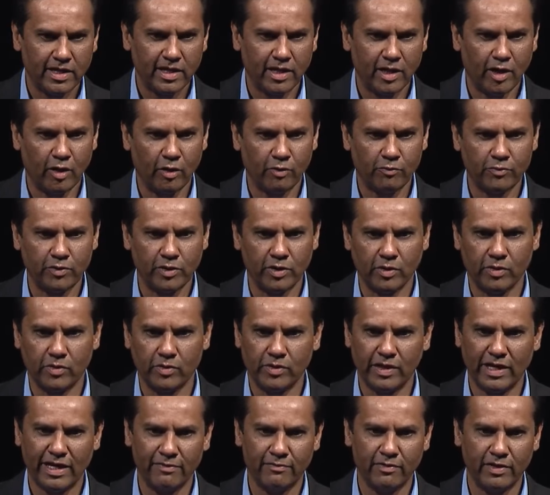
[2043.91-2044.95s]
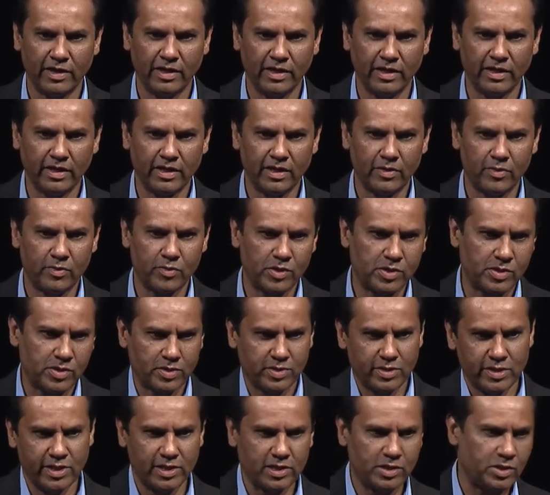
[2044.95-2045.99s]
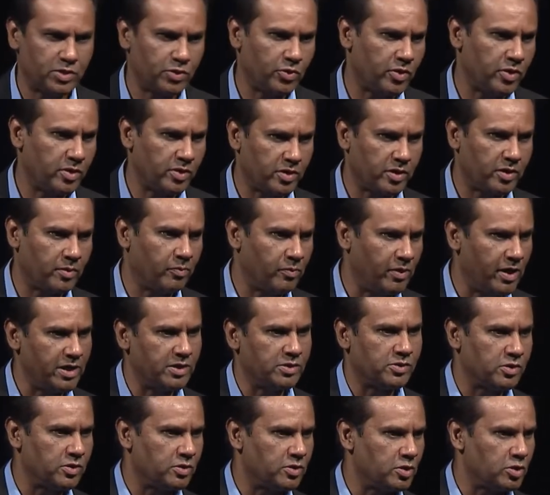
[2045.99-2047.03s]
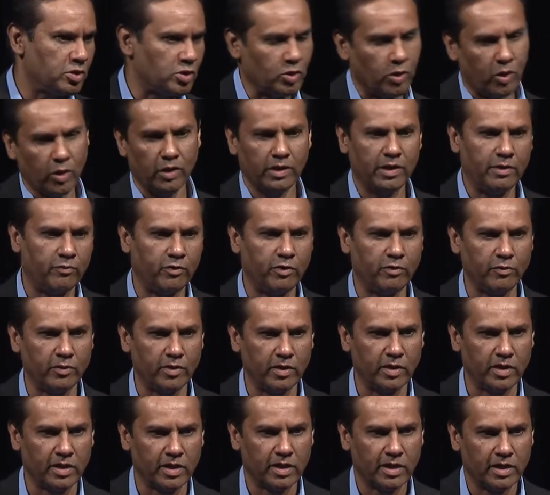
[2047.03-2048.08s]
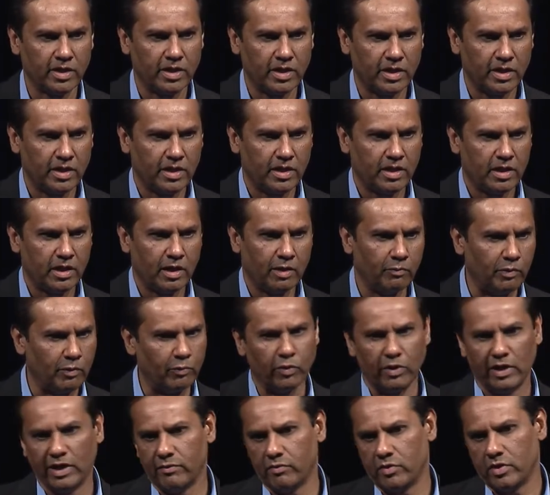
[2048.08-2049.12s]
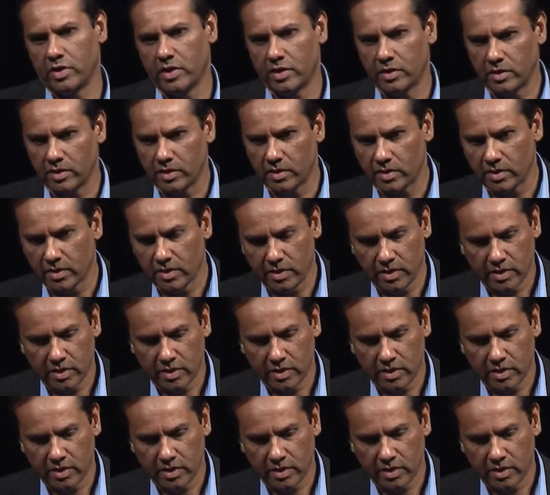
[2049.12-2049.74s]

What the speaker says: of having a risk sense or other appliances installed everywhere, we would never get there.